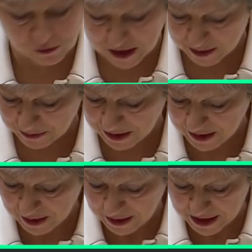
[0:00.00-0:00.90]
program,
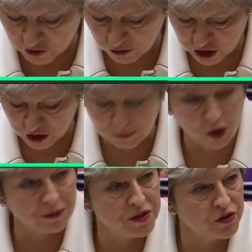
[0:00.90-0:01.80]
and Russia
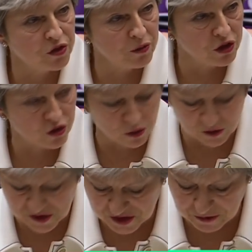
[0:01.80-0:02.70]
promised to
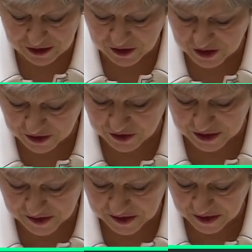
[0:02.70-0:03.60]
ensure that Syria did
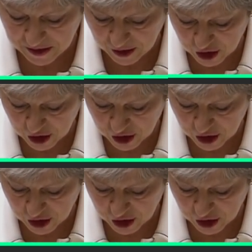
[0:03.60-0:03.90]
this,